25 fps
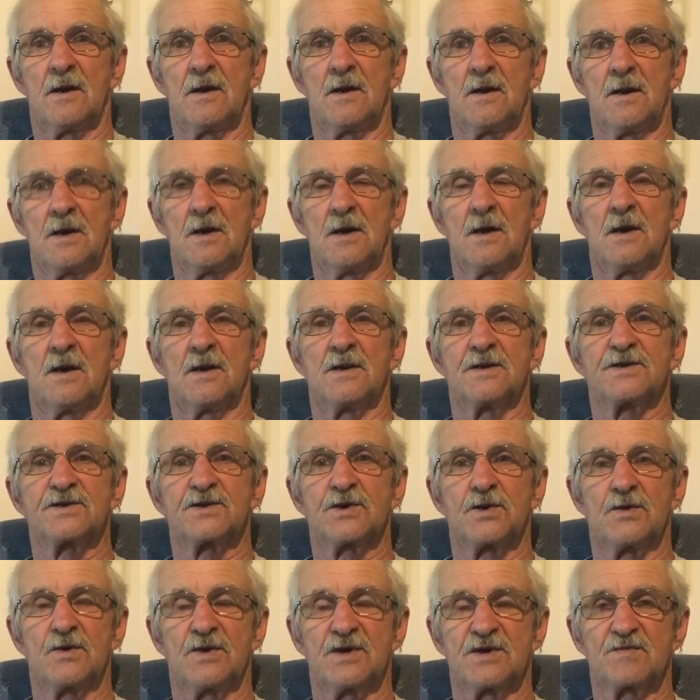a
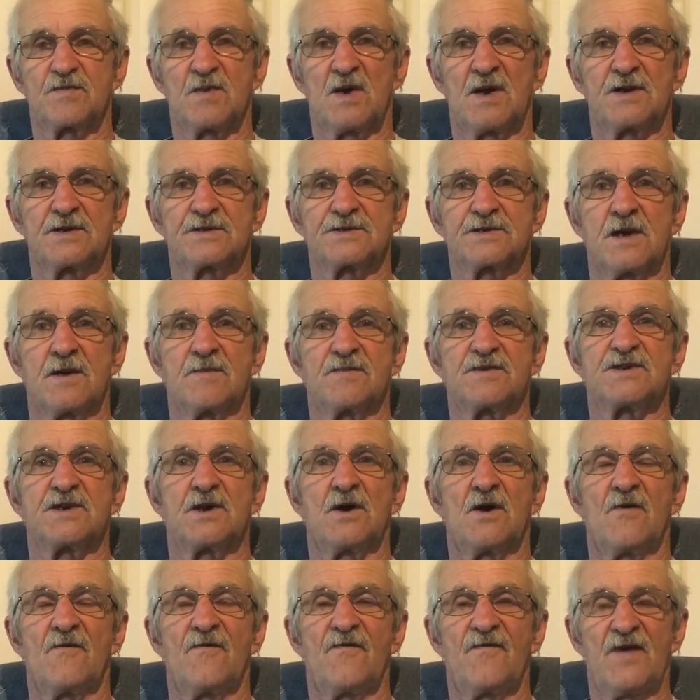certain response time, see
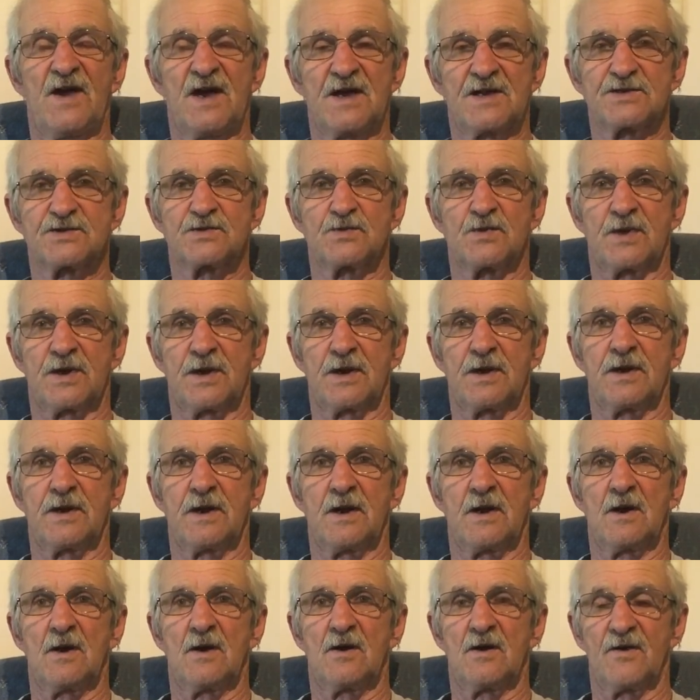how fast we could
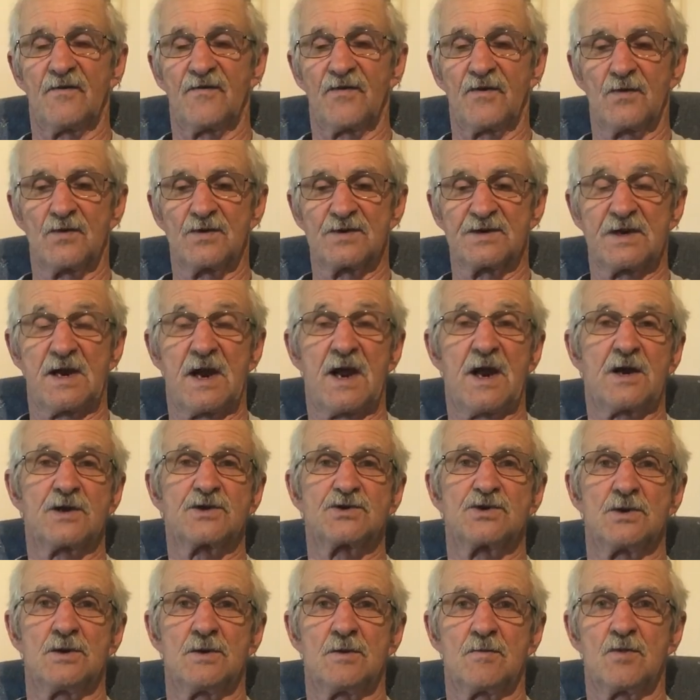get out if there was an
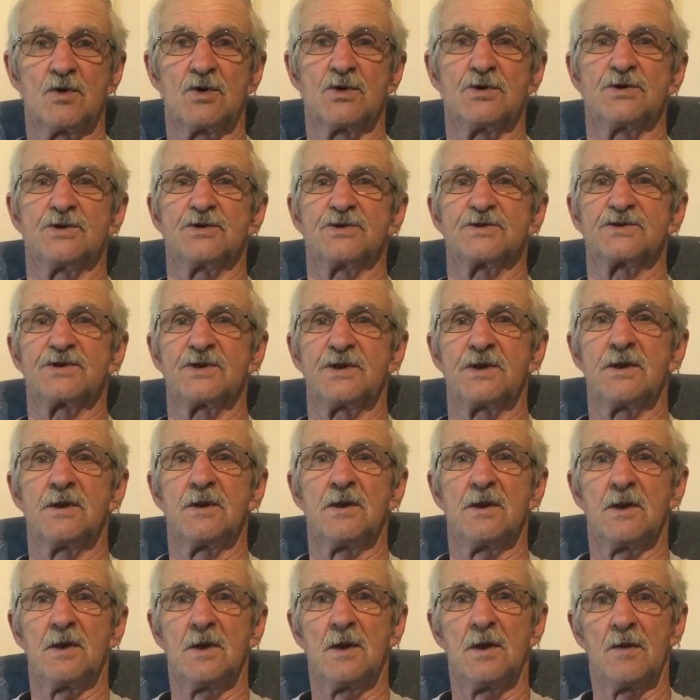actual emergency,
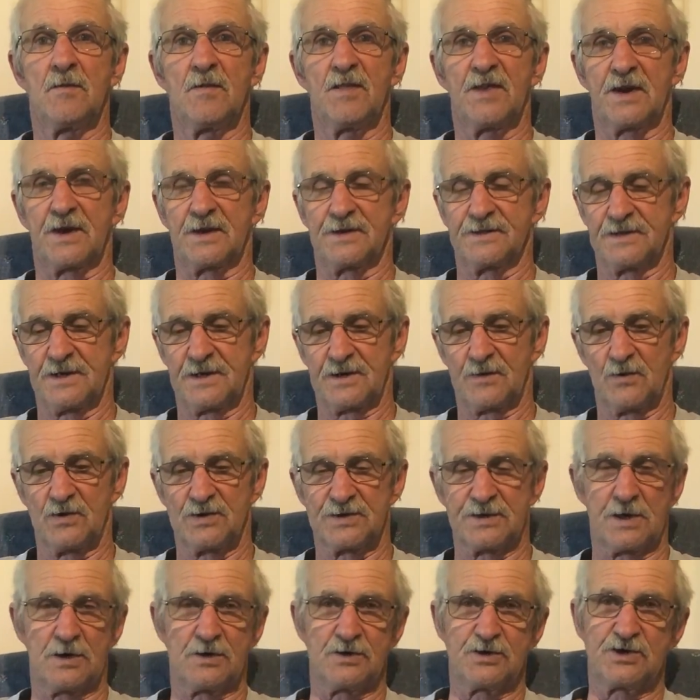because that
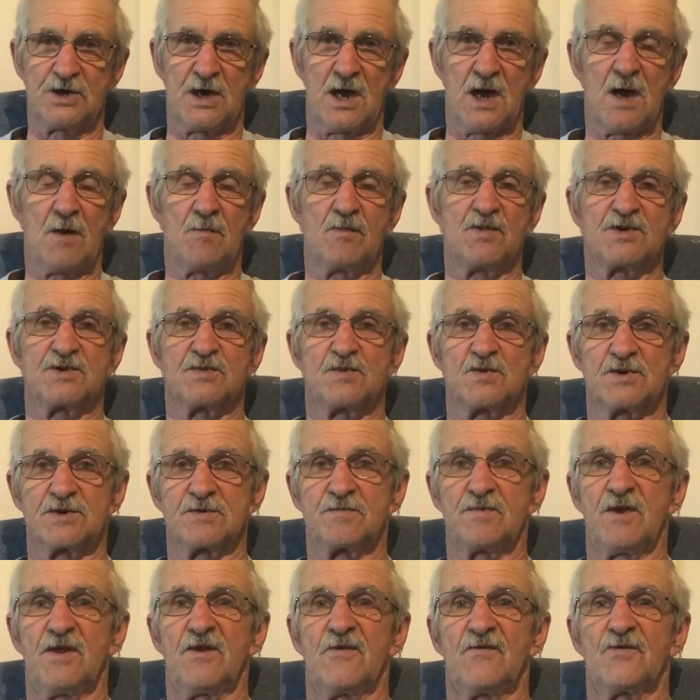was our job. Was supposed
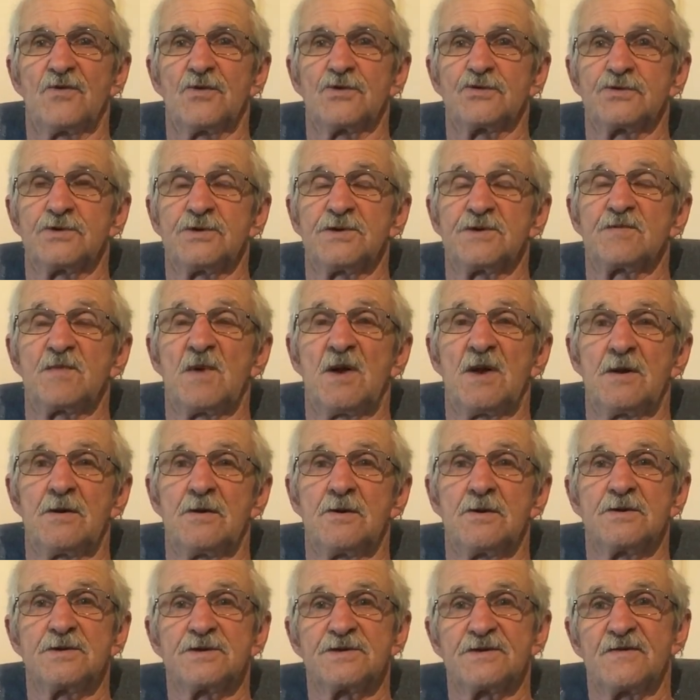to be the first
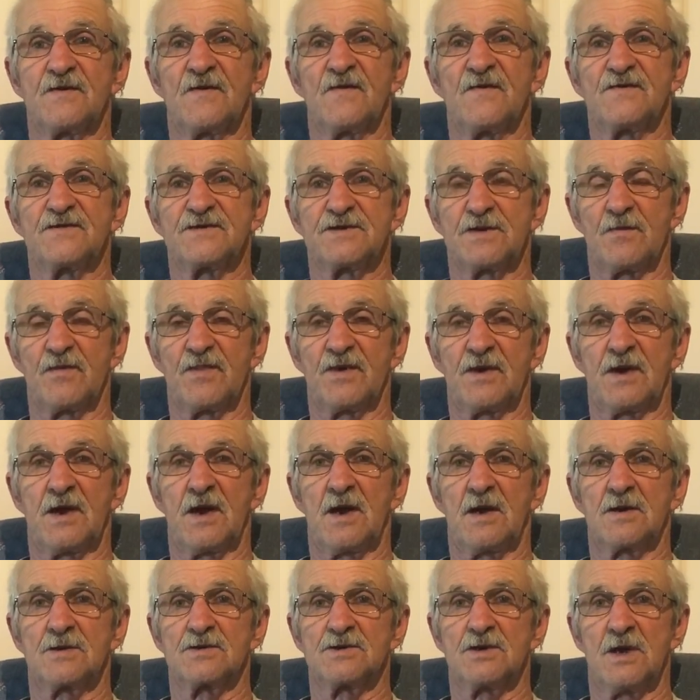responders if something
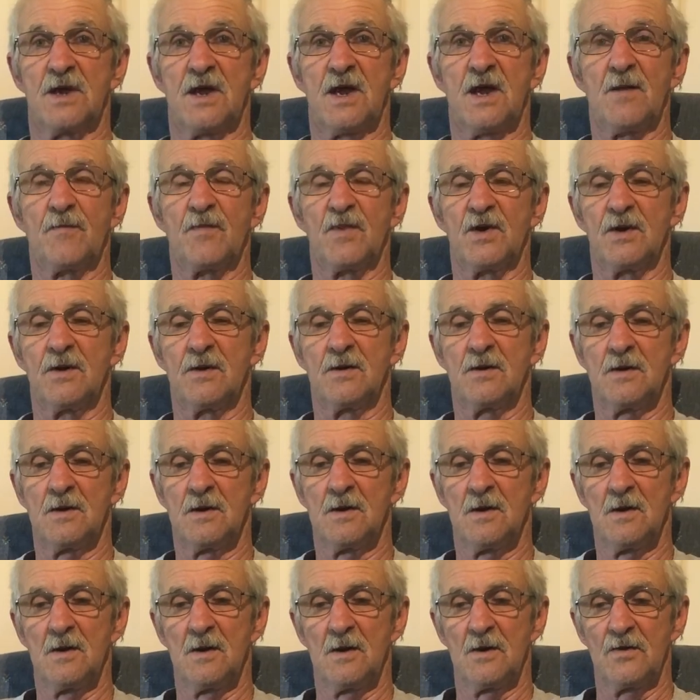actually happened.
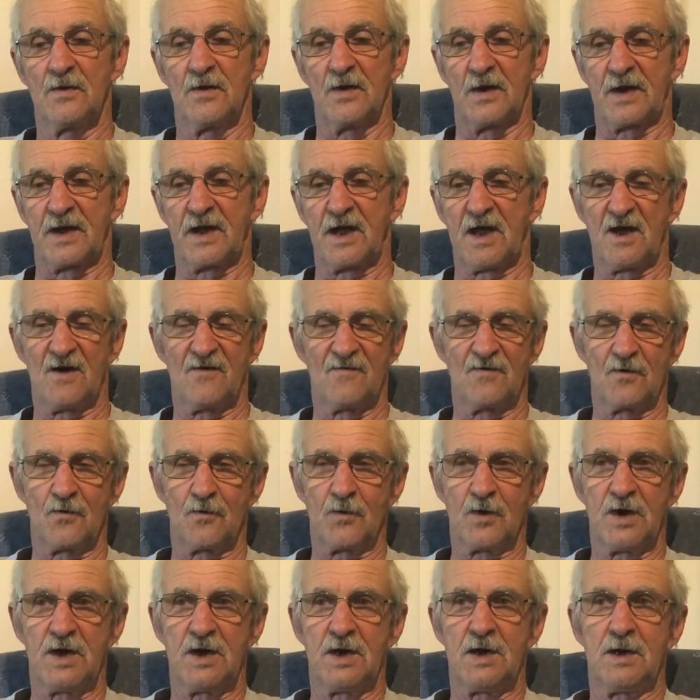The
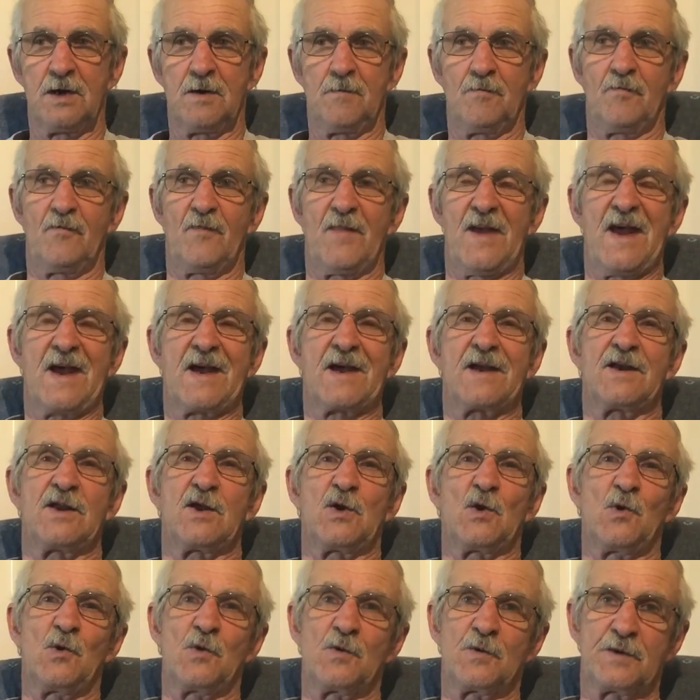cavalry back in
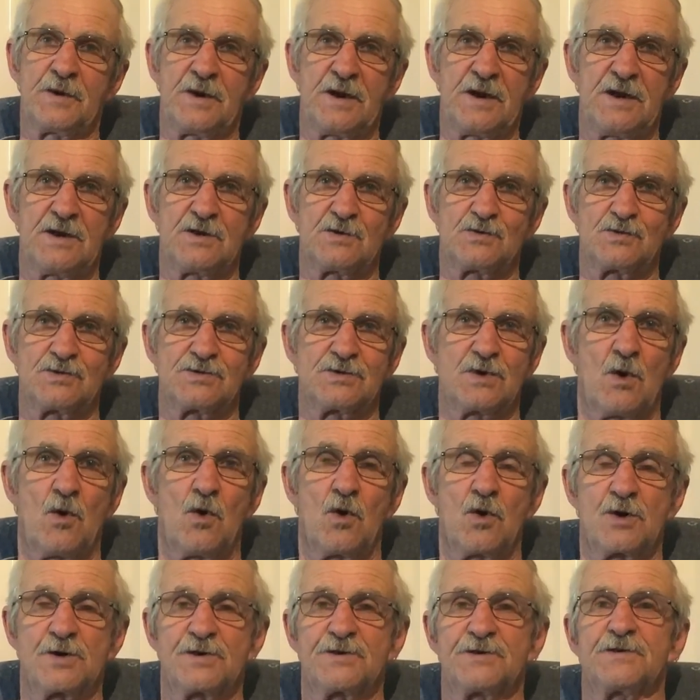the olden days were the
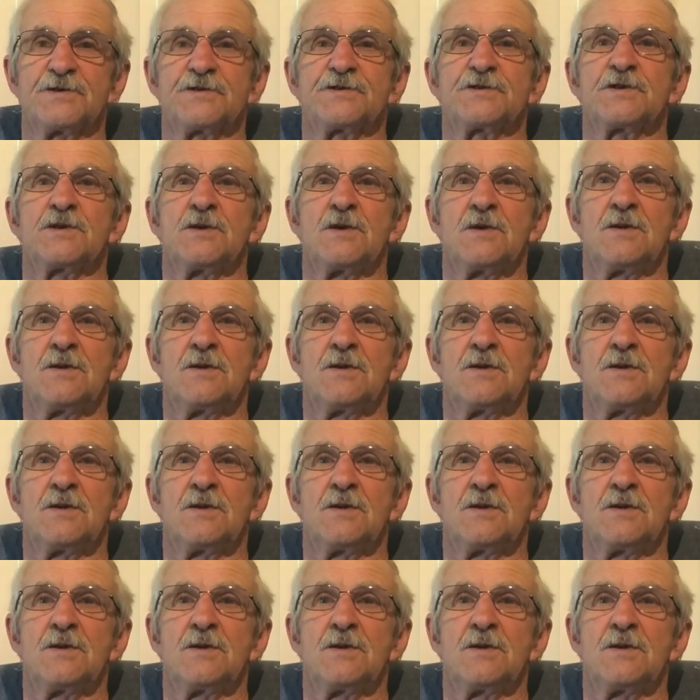horses.